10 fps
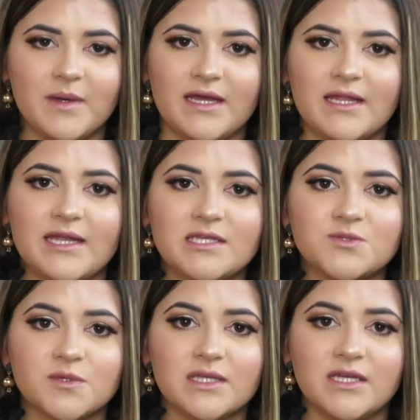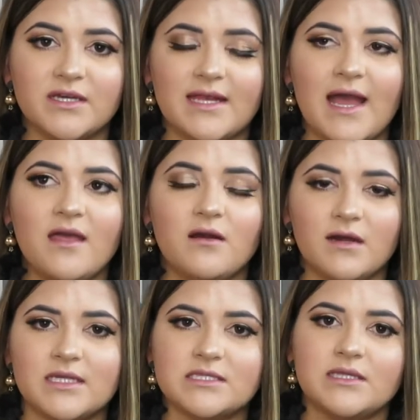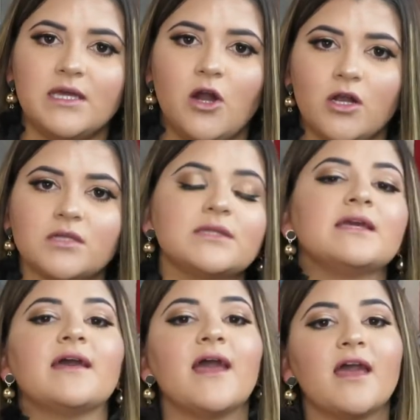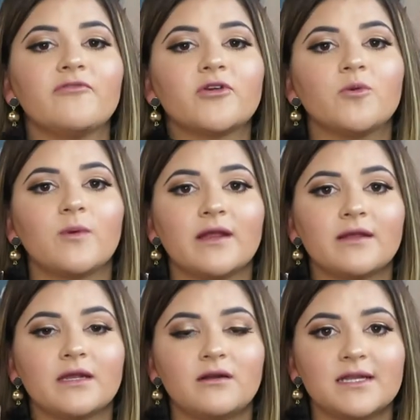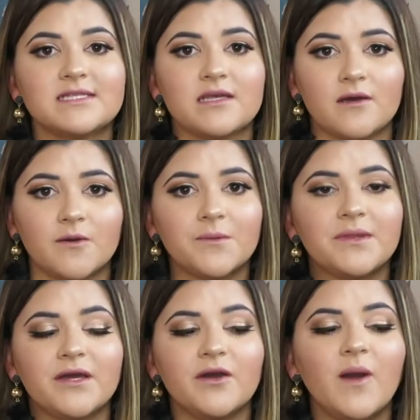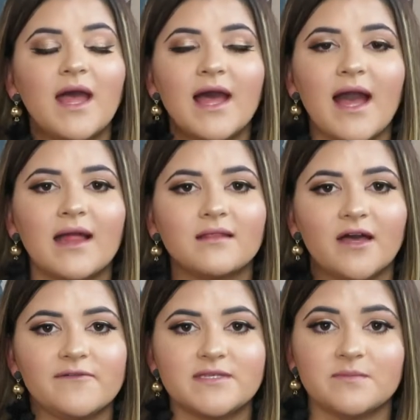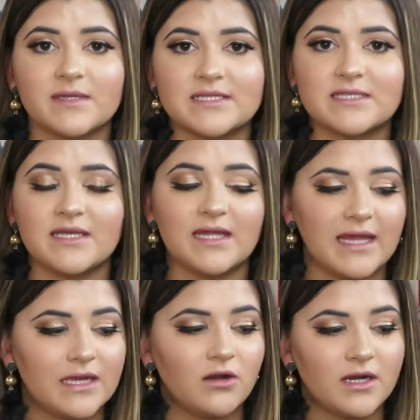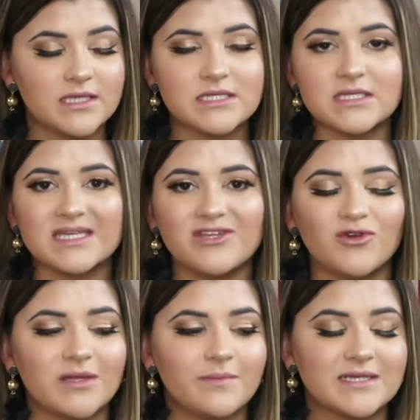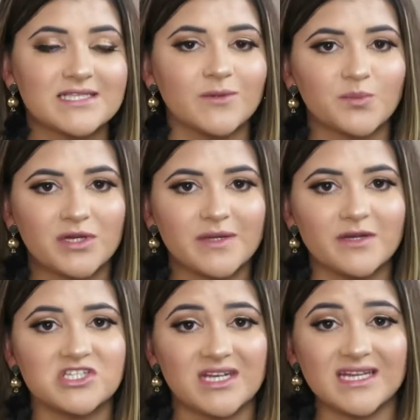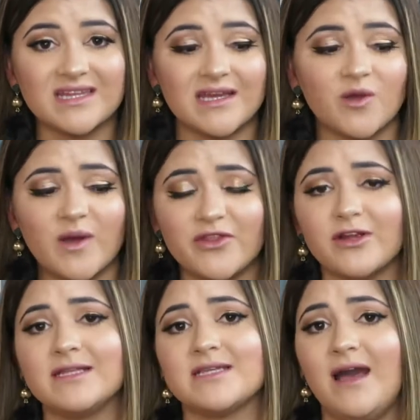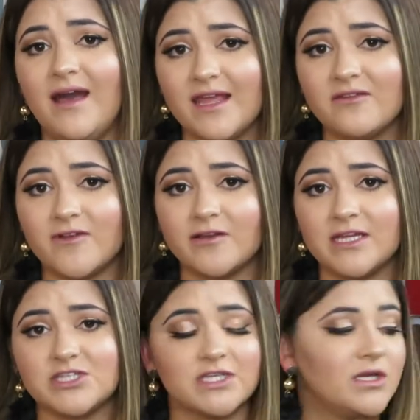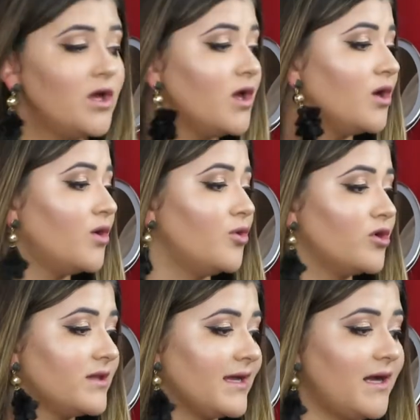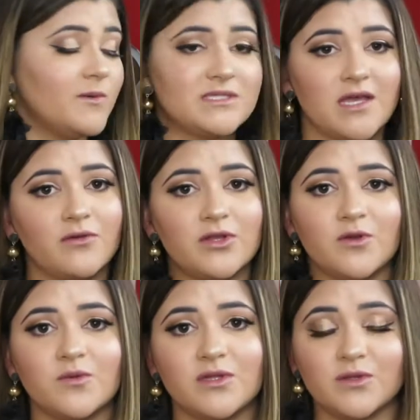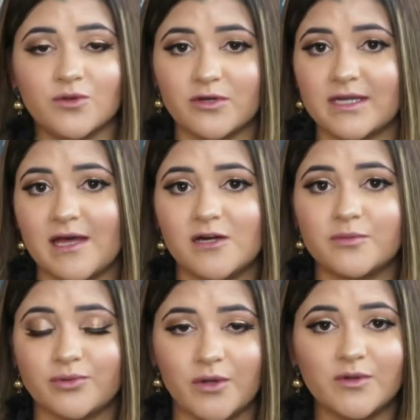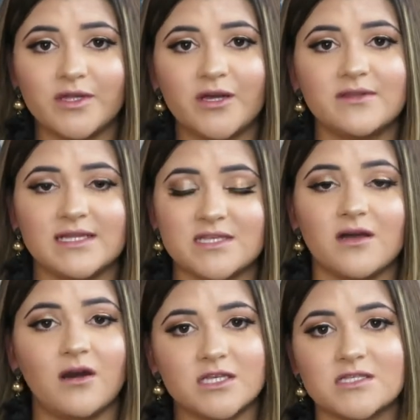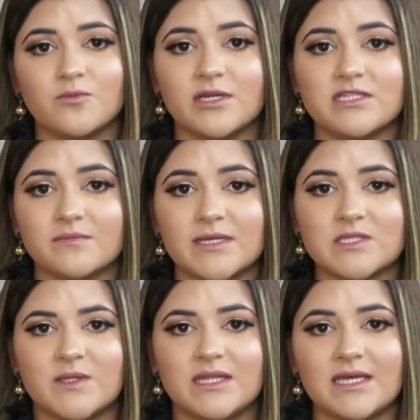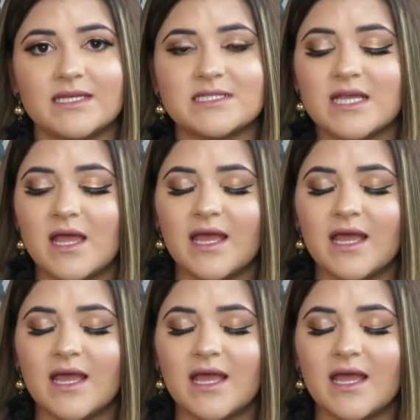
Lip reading: But it is really good. I honestly hardly ever wear it on its own though. I love to mix it, and honestly you can mix it with pretty much anything, whether it's a high-end foundation or, like I was telling you, the L'Oreal Pro Glow. That's an awesome one to mix with this.